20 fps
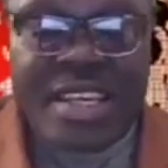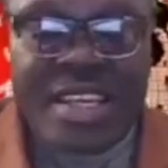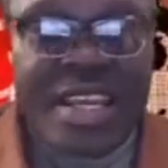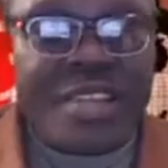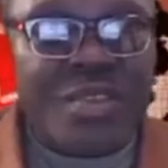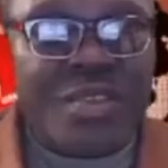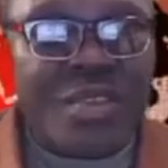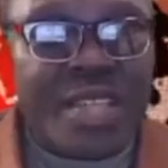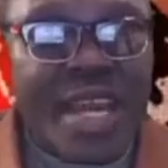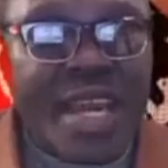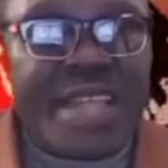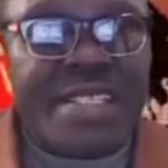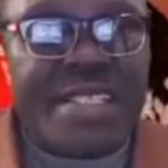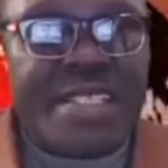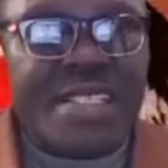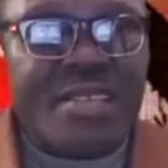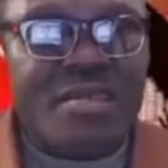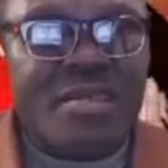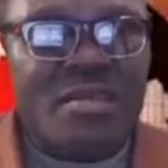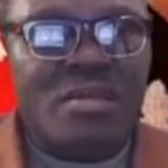here
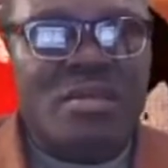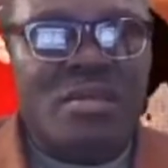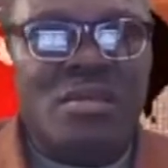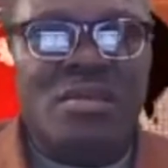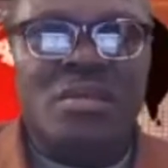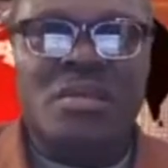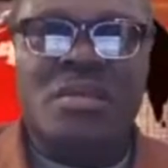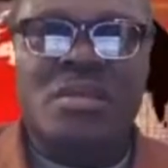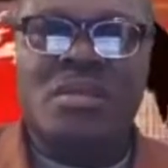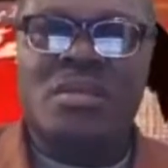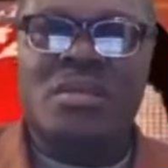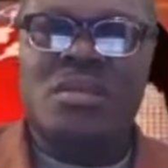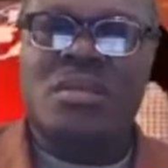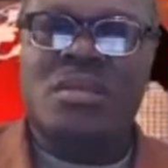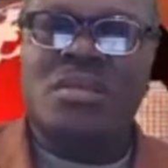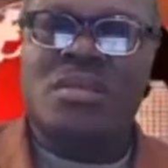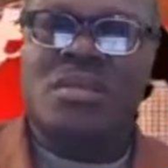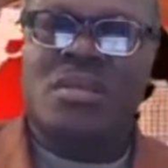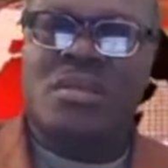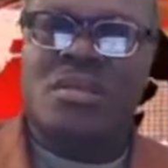tonight,
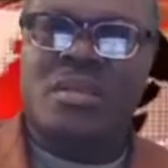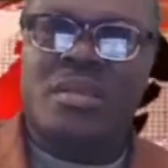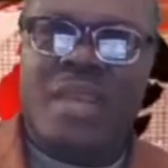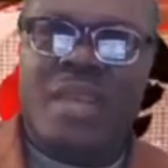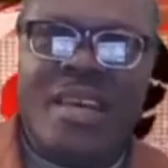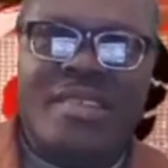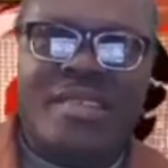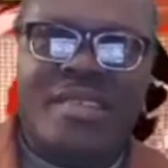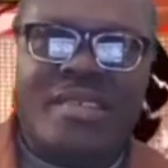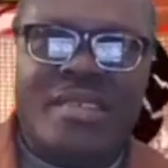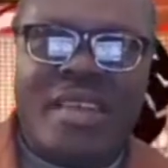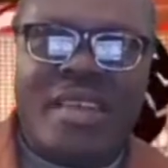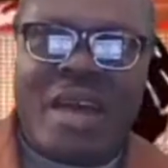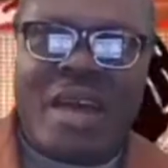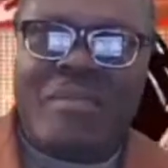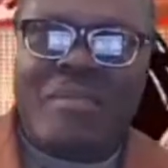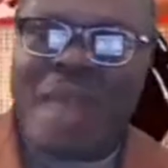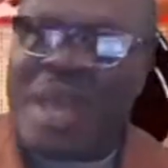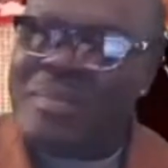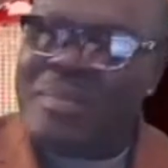yes,
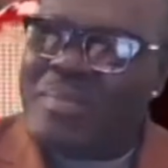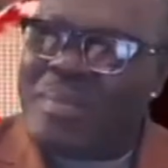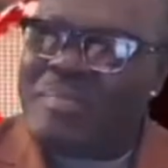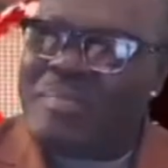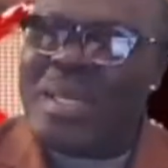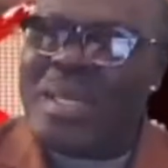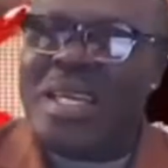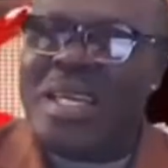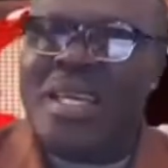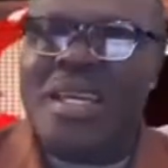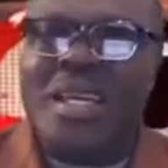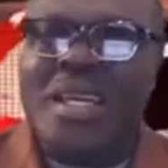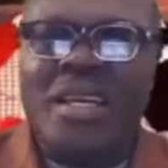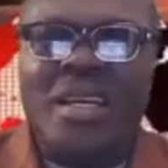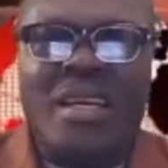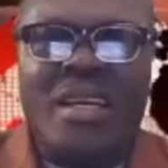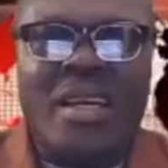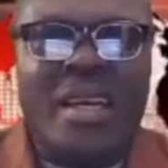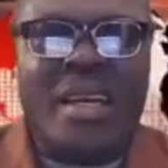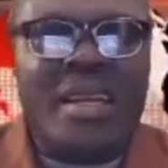I might
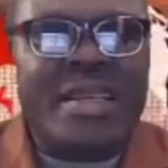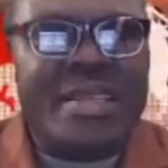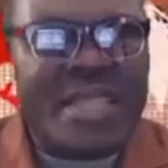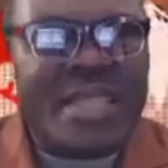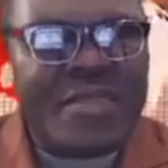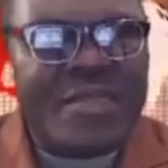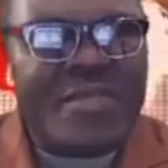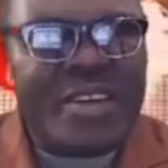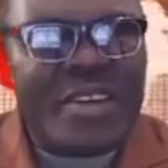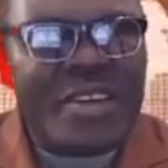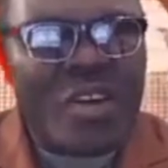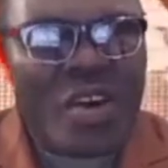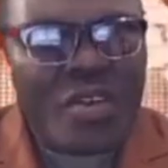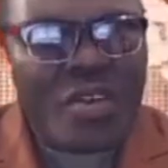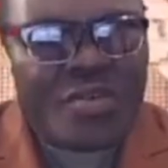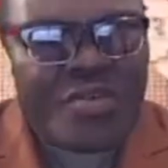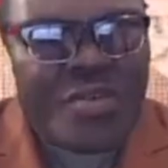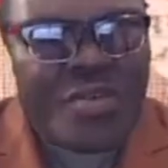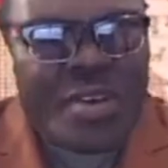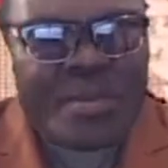be in different
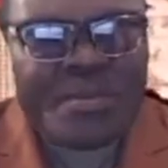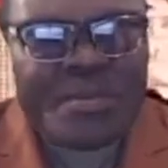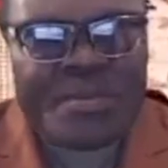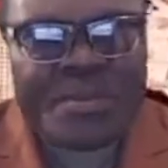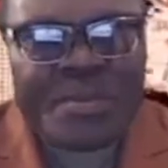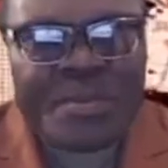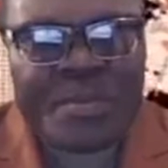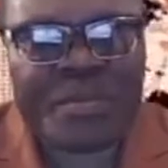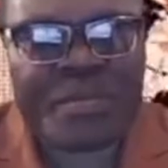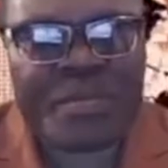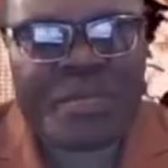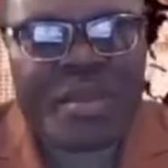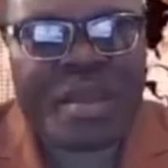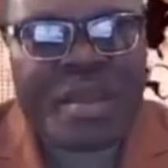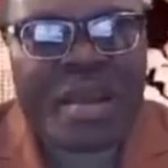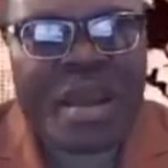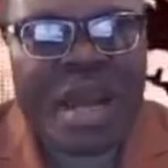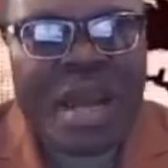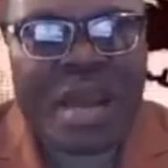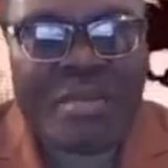country.
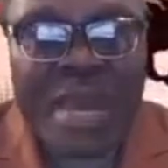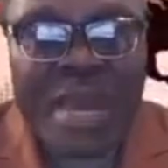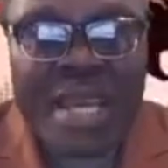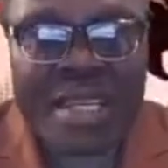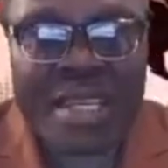I might